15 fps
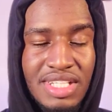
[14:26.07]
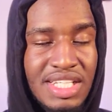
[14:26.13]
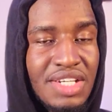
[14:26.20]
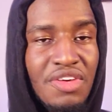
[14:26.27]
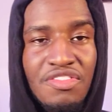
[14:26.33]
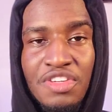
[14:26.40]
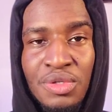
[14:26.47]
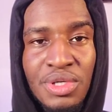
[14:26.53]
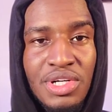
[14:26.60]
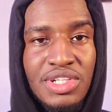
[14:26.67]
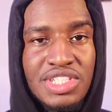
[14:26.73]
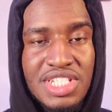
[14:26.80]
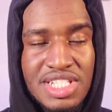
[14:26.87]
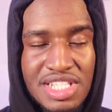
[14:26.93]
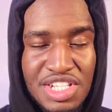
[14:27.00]
an overall
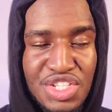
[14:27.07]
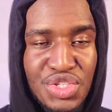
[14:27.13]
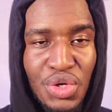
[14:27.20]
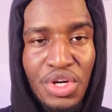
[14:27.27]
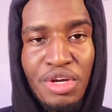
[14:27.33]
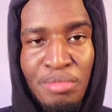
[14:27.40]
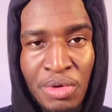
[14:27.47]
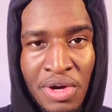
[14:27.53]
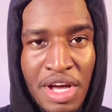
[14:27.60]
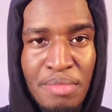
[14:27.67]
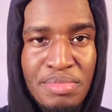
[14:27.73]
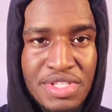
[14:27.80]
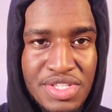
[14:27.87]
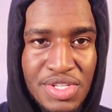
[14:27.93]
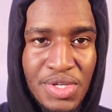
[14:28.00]
just enjoyable
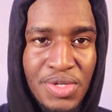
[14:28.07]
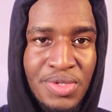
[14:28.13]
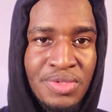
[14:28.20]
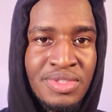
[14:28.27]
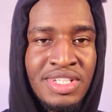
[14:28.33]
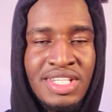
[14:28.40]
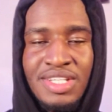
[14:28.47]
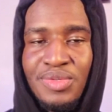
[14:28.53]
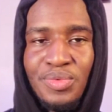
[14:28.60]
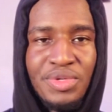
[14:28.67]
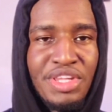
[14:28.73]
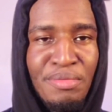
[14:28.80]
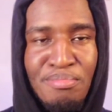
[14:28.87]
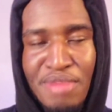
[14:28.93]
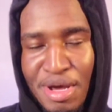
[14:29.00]
episode
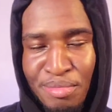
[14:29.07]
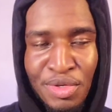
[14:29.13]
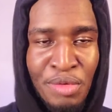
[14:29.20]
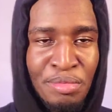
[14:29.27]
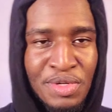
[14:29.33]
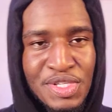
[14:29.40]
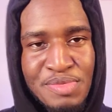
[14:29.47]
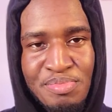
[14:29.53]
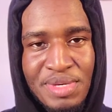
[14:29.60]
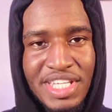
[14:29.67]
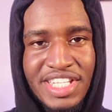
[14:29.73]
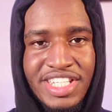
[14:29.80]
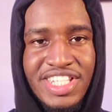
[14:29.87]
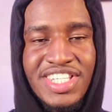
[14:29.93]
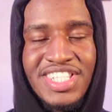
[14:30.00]
with a memorable
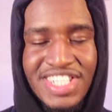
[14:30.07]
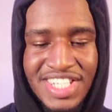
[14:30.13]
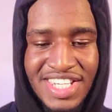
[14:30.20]
speech.